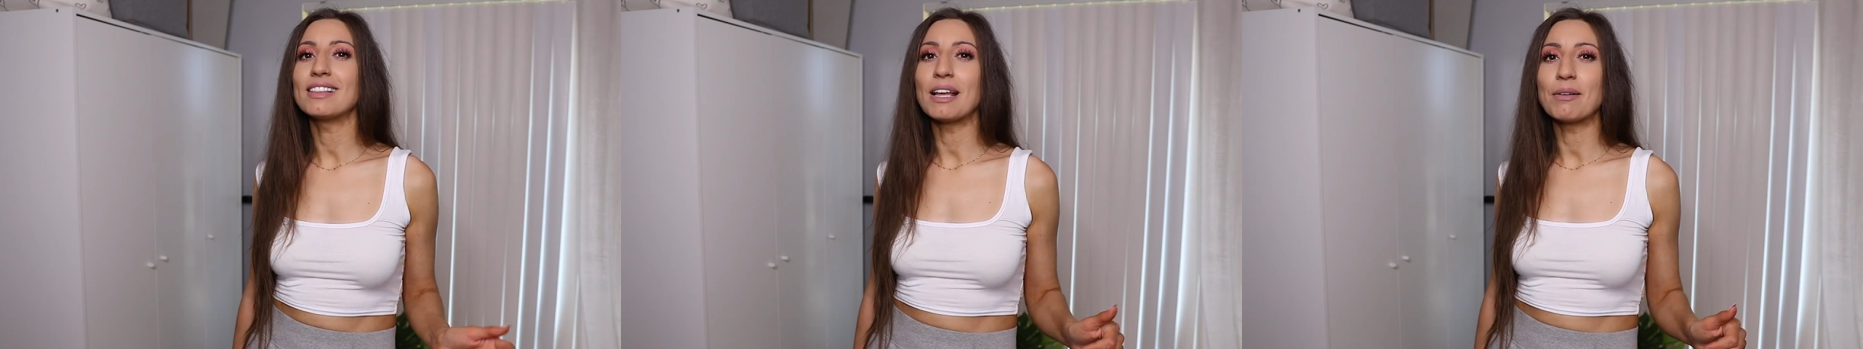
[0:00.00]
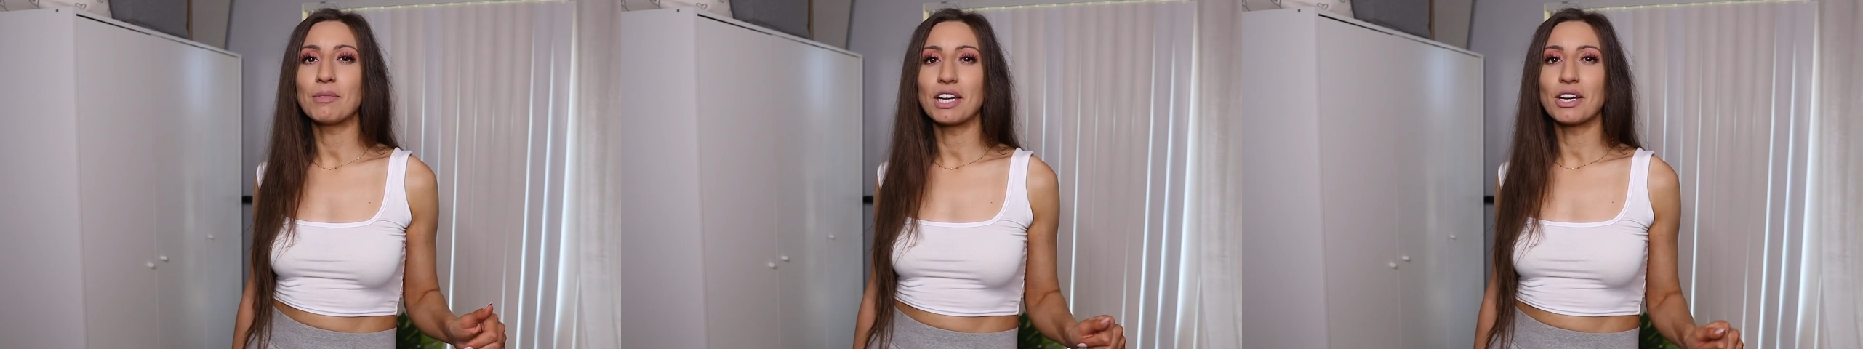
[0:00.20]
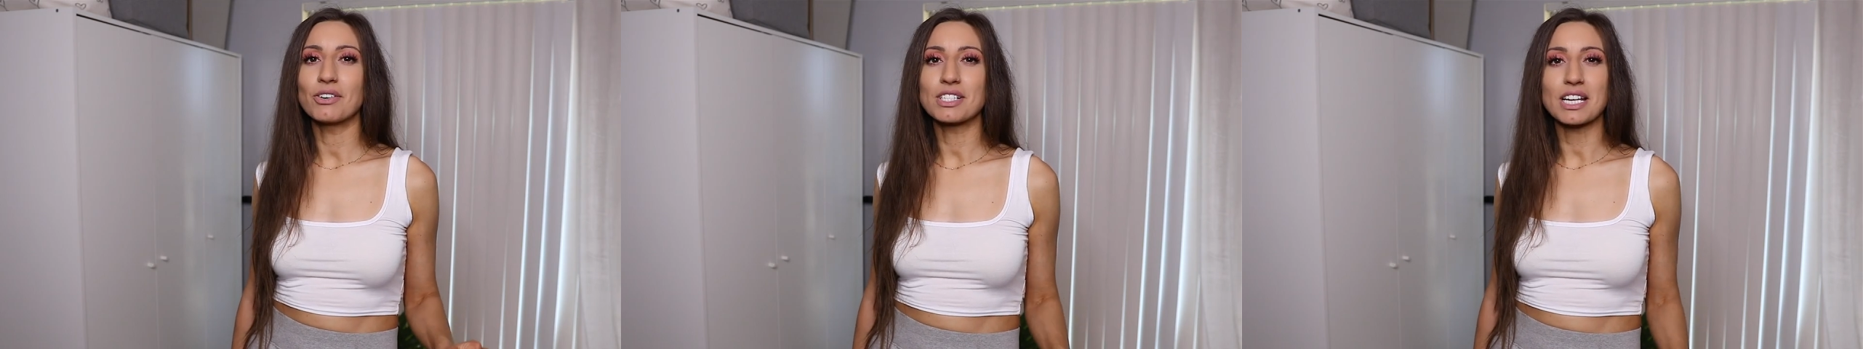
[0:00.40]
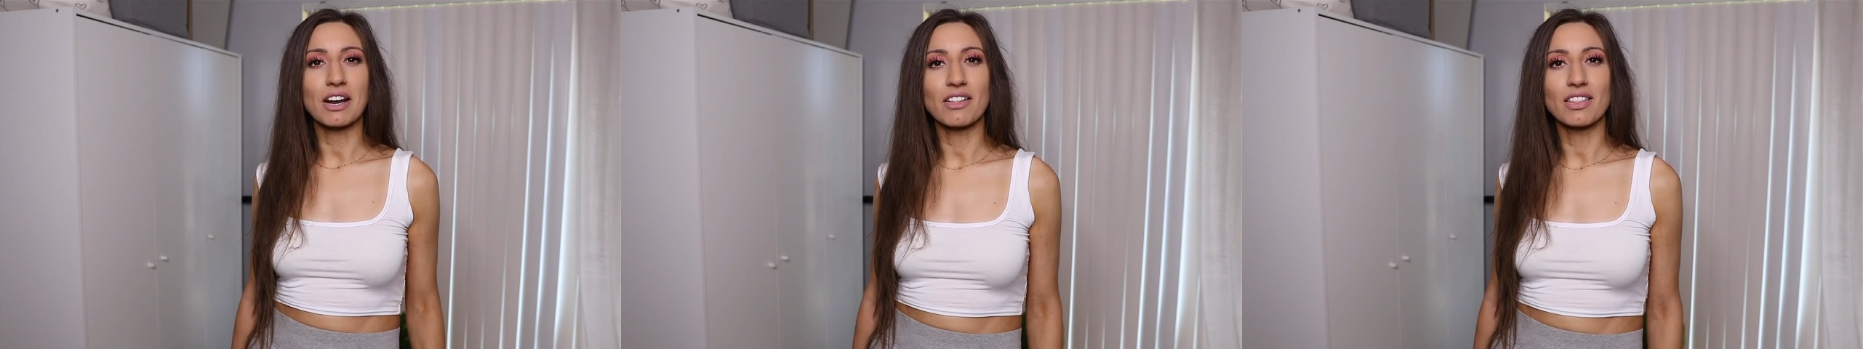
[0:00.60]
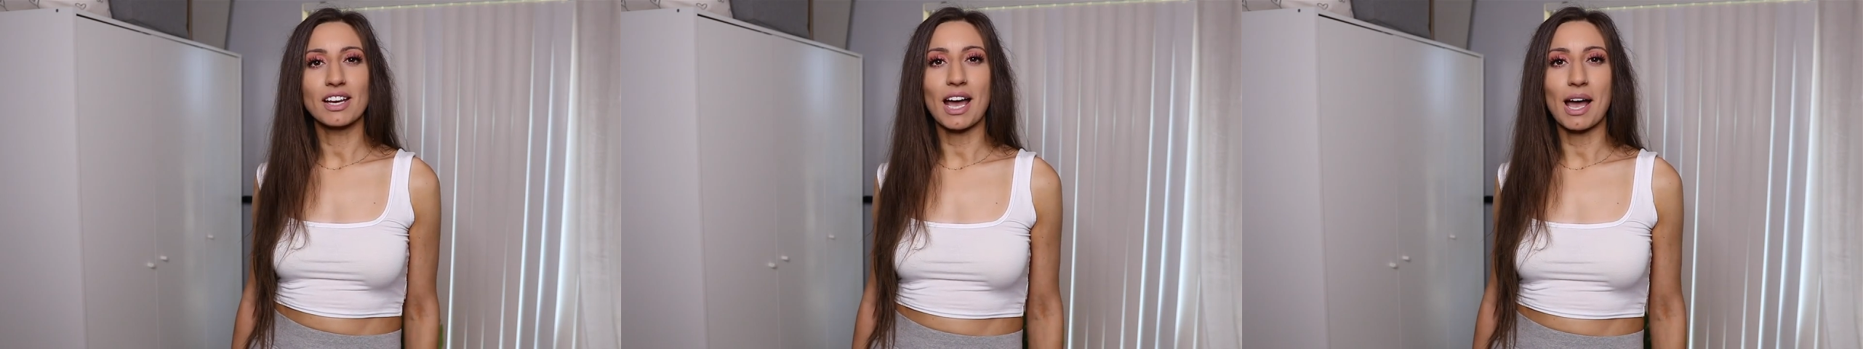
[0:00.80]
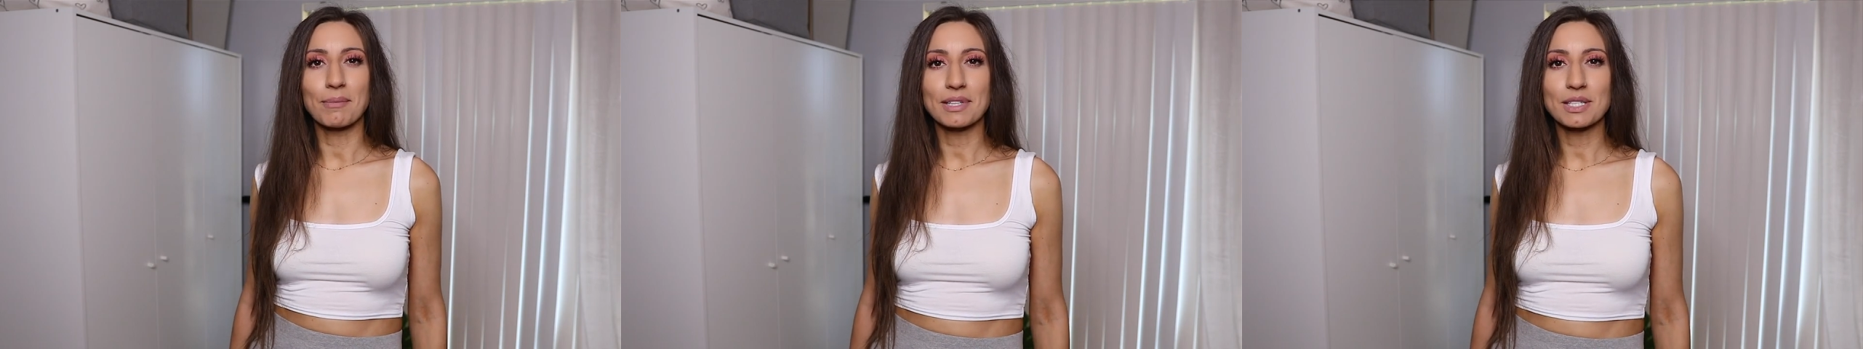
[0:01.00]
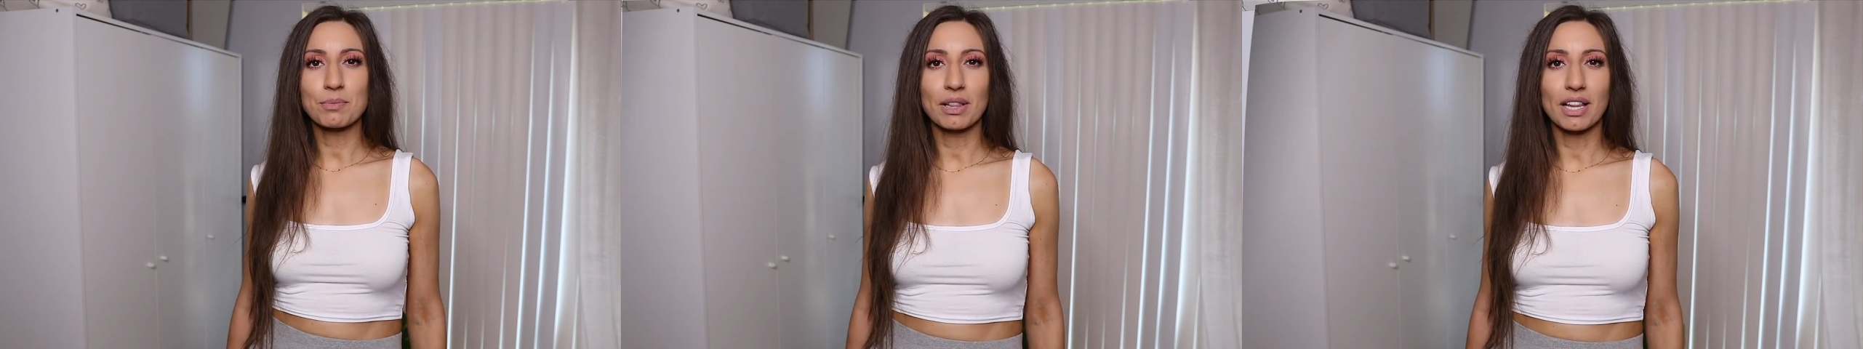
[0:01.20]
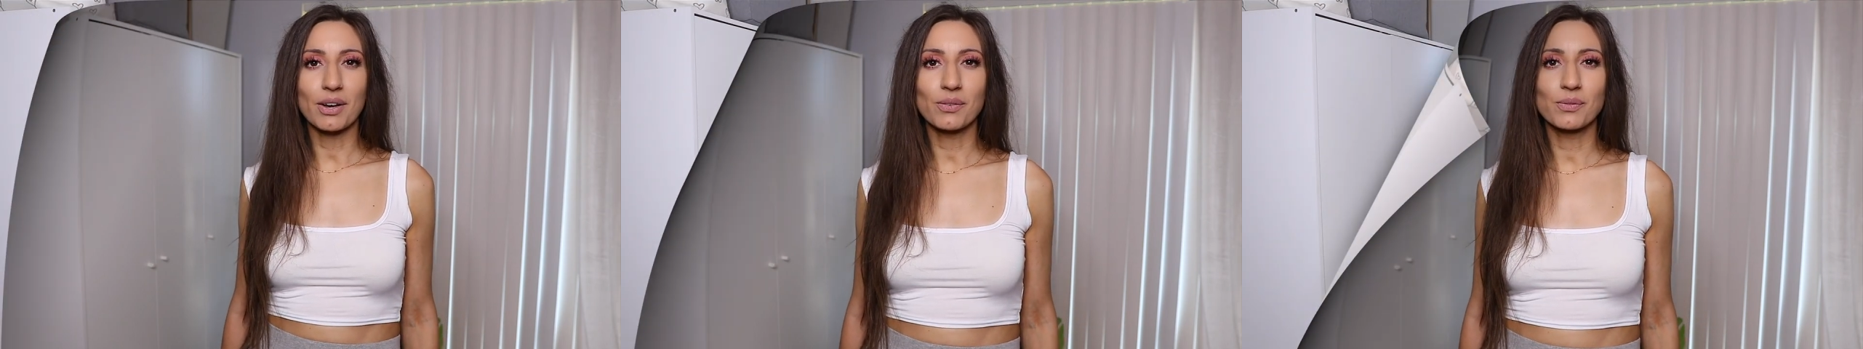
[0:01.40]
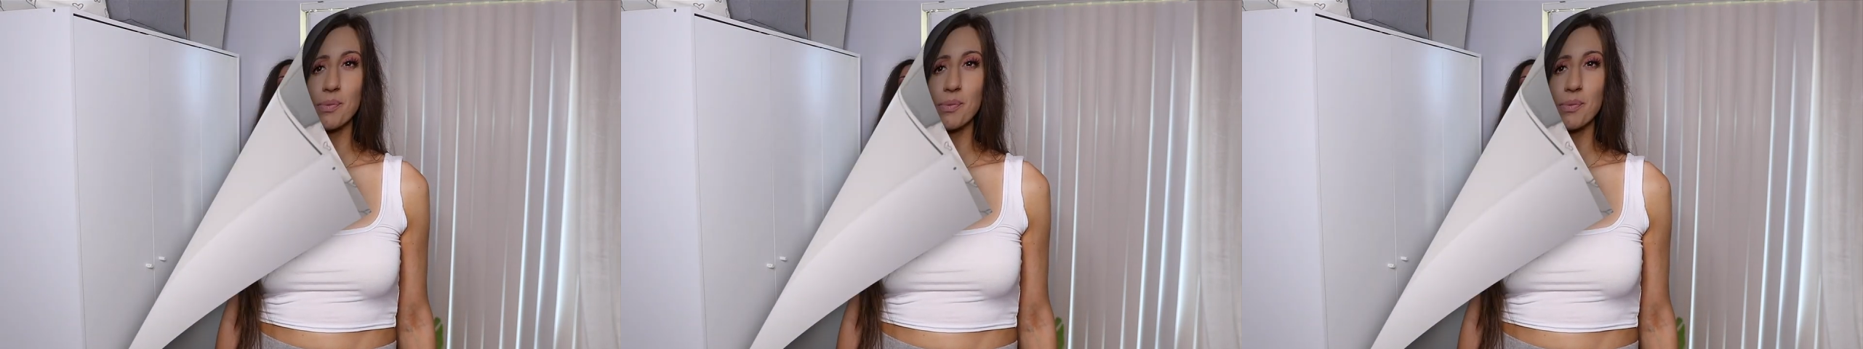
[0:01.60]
let me know down in the comments below.